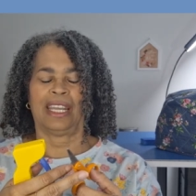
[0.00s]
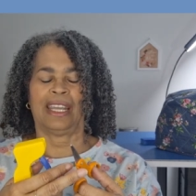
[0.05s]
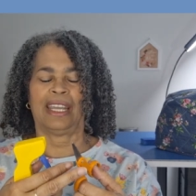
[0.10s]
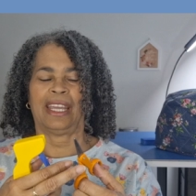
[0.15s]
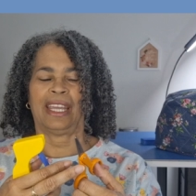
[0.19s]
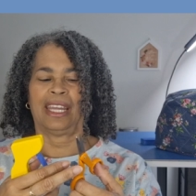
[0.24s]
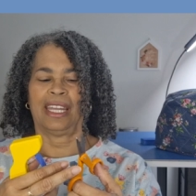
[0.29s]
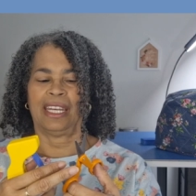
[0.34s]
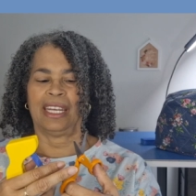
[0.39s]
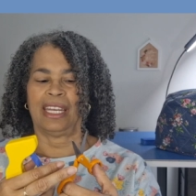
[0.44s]

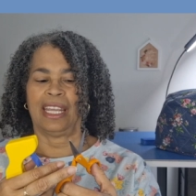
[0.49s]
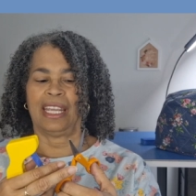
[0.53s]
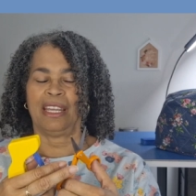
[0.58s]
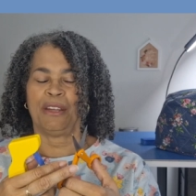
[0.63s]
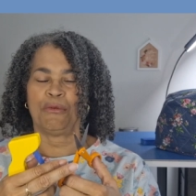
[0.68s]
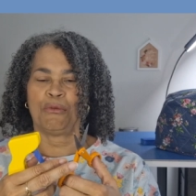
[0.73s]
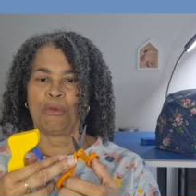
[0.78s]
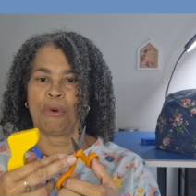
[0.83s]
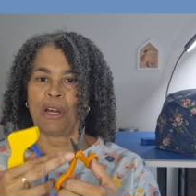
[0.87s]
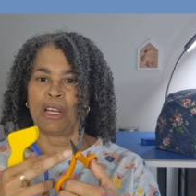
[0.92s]
And
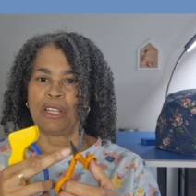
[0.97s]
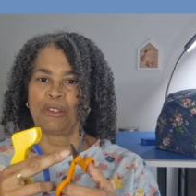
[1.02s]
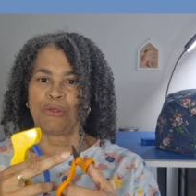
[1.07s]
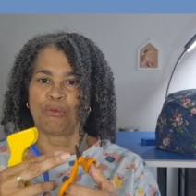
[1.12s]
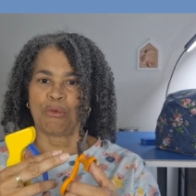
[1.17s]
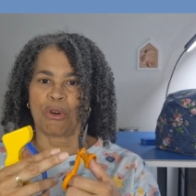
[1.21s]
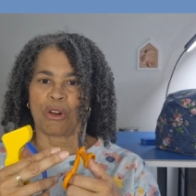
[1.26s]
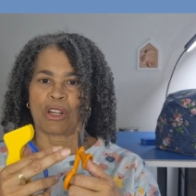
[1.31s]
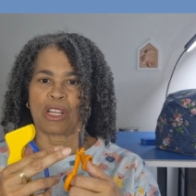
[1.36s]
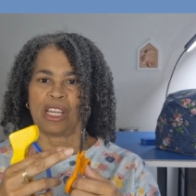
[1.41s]
it was
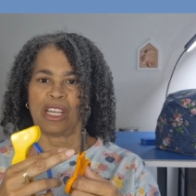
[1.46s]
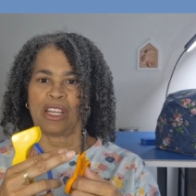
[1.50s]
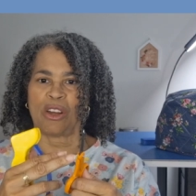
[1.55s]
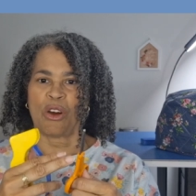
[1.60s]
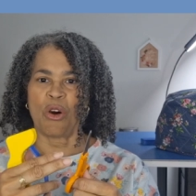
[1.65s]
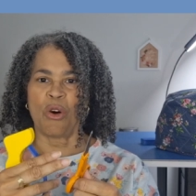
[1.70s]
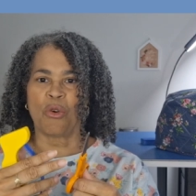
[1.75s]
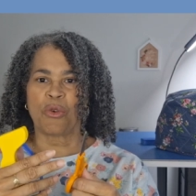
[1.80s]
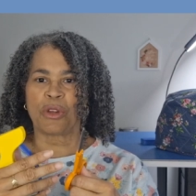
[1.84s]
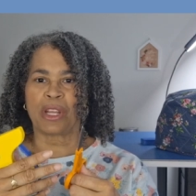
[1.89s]

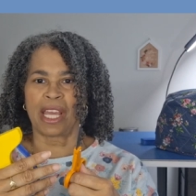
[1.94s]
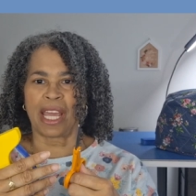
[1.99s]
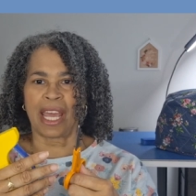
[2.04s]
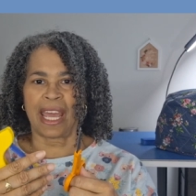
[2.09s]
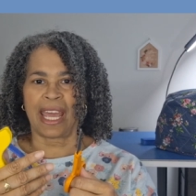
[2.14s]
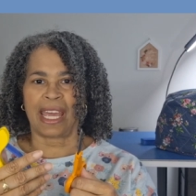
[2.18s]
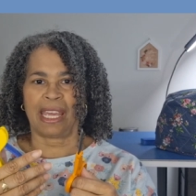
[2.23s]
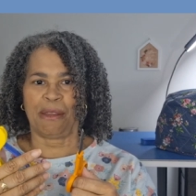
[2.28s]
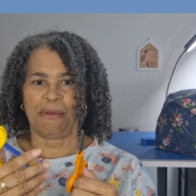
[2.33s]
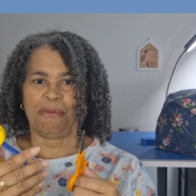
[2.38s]
working
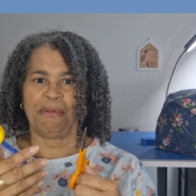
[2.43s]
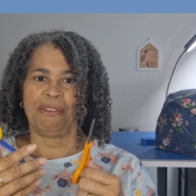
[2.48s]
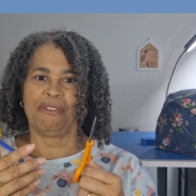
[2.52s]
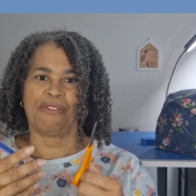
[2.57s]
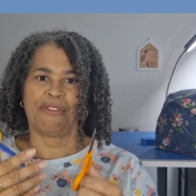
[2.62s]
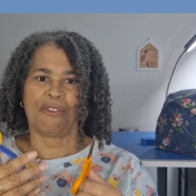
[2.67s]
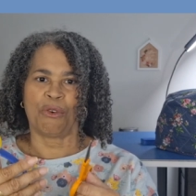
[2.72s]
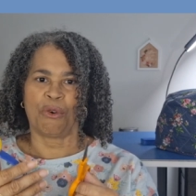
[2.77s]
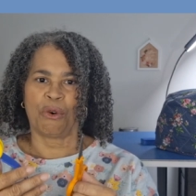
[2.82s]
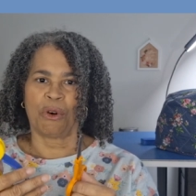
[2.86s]
okay
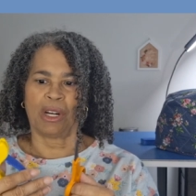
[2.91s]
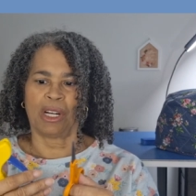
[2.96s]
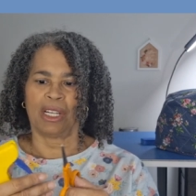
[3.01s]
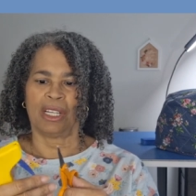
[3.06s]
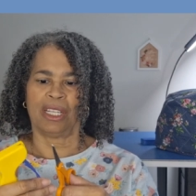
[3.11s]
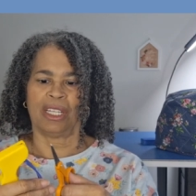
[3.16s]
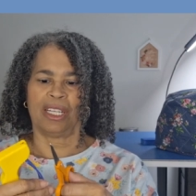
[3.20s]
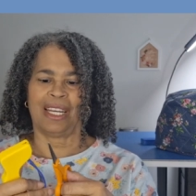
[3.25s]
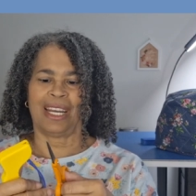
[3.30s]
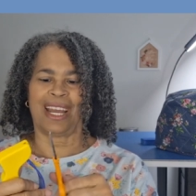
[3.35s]

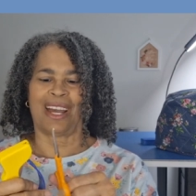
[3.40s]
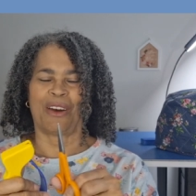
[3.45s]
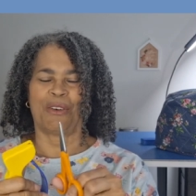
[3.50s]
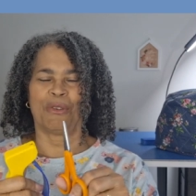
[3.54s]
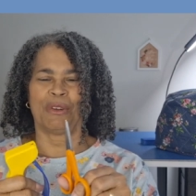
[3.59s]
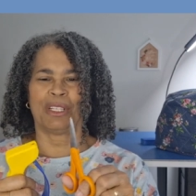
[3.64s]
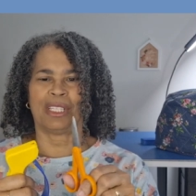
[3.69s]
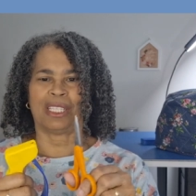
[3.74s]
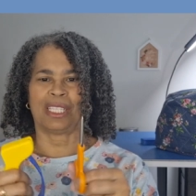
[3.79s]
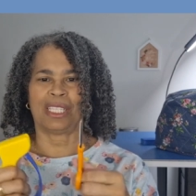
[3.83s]
before.
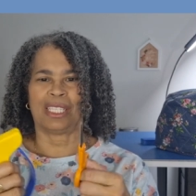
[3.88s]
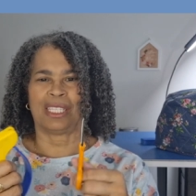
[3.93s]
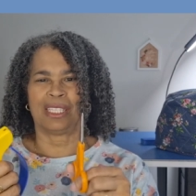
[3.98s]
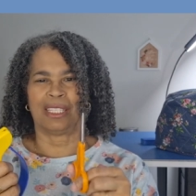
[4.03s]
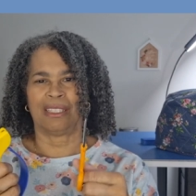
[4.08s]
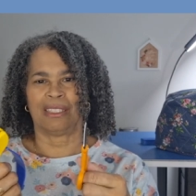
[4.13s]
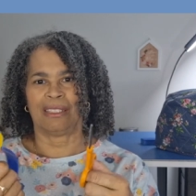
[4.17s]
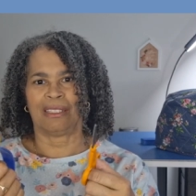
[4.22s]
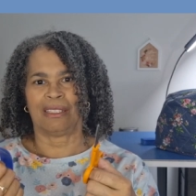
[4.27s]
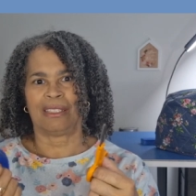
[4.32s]
Now it's
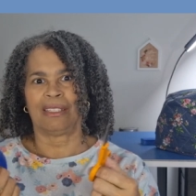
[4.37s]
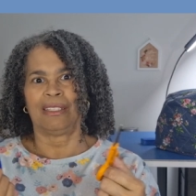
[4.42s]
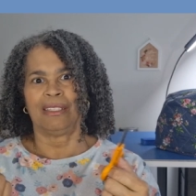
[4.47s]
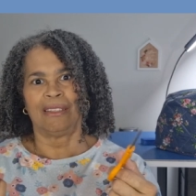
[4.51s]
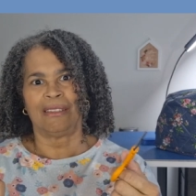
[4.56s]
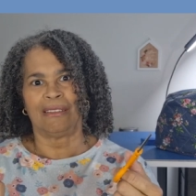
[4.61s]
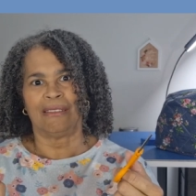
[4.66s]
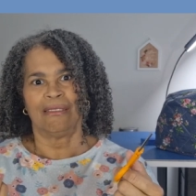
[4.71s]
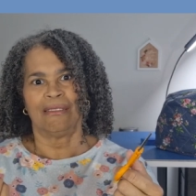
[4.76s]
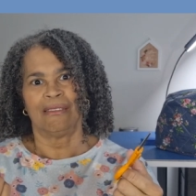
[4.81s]

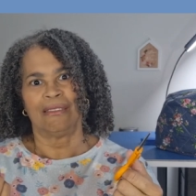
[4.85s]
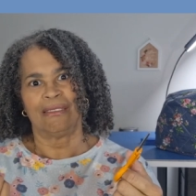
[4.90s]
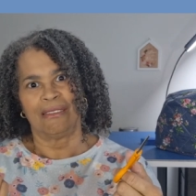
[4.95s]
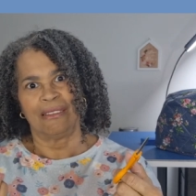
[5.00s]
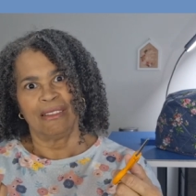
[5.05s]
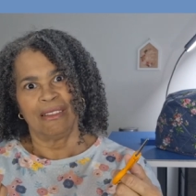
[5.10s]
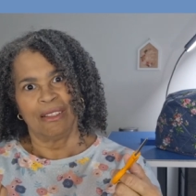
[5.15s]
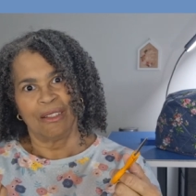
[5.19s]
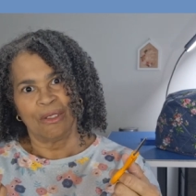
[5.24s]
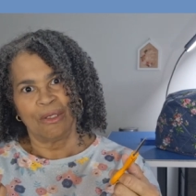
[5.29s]
still
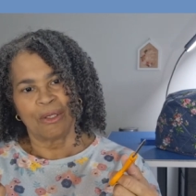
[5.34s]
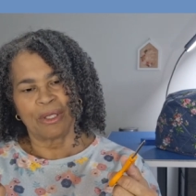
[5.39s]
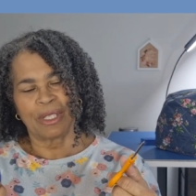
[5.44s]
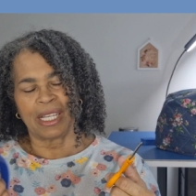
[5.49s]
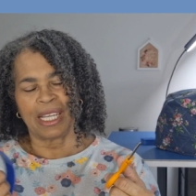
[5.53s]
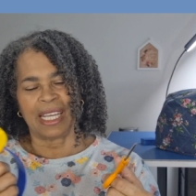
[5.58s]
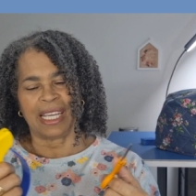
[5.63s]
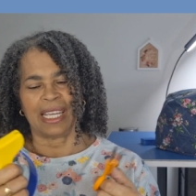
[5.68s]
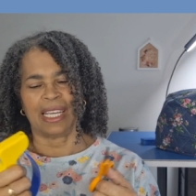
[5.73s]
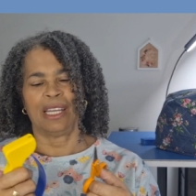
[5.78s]

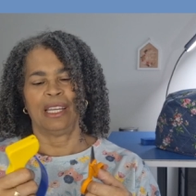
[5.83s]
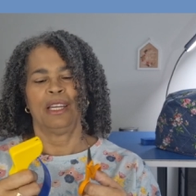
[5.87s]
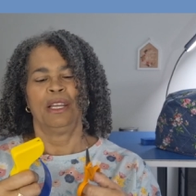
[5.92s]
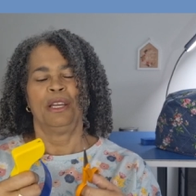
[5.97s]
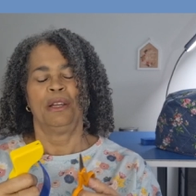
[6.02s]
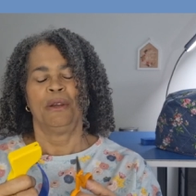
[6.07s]
okay.